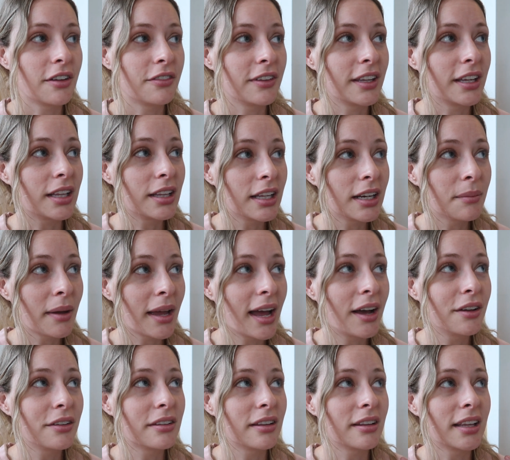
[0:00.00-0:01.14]
I feel like cleaning my
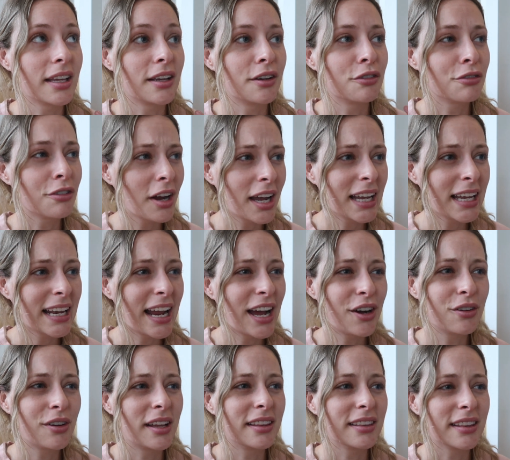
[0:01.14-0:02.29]
house and like crying it
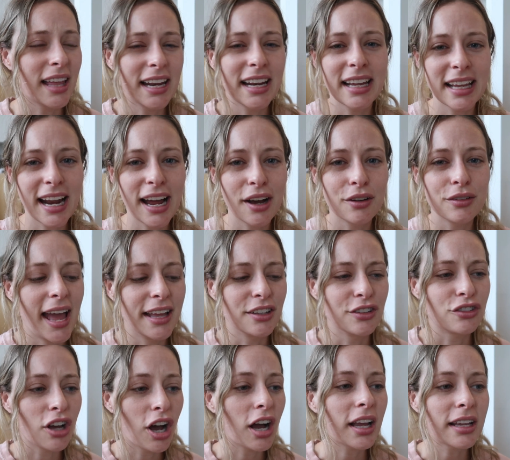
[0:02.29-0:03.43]
out and letting it out and
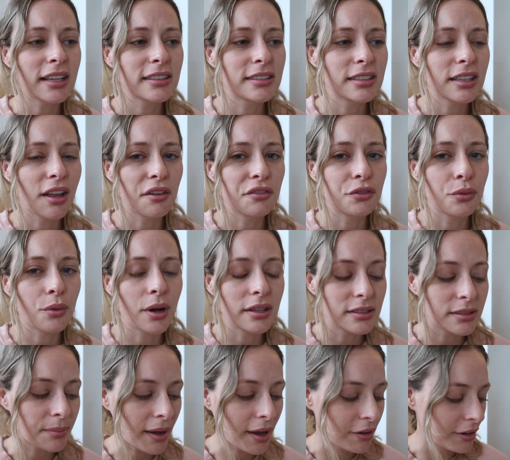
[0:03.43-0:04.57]
talking to loved ones
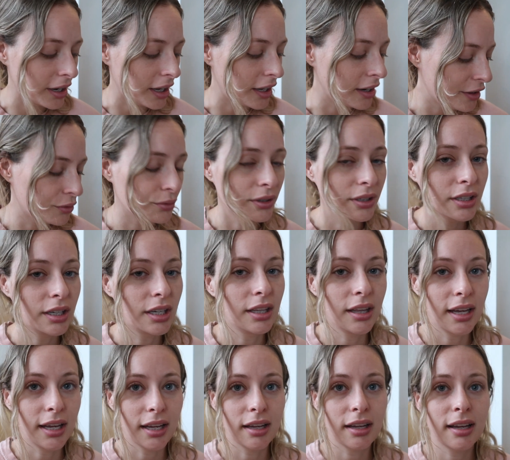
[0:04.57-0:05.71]
about it has really
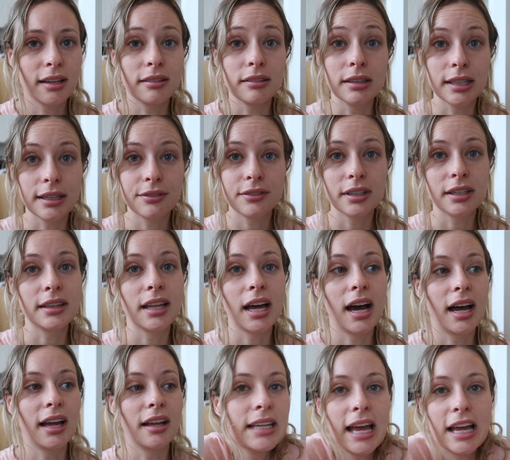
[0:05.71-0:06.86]
like lifted
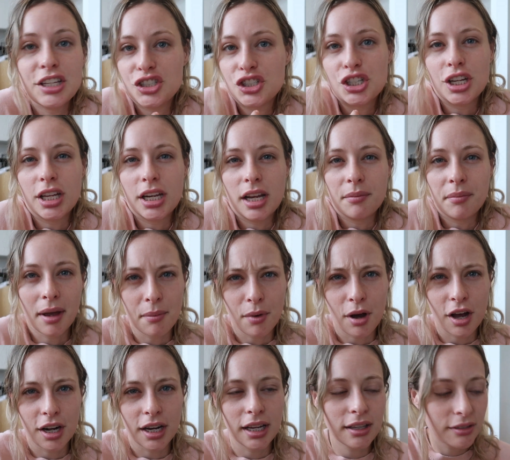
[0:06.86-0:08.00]
that tension in my
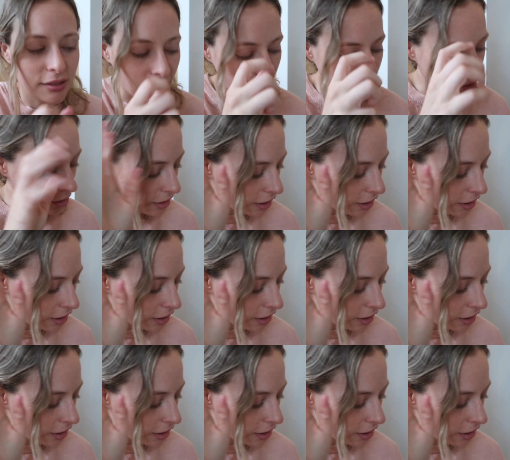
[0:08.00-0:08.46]
body. So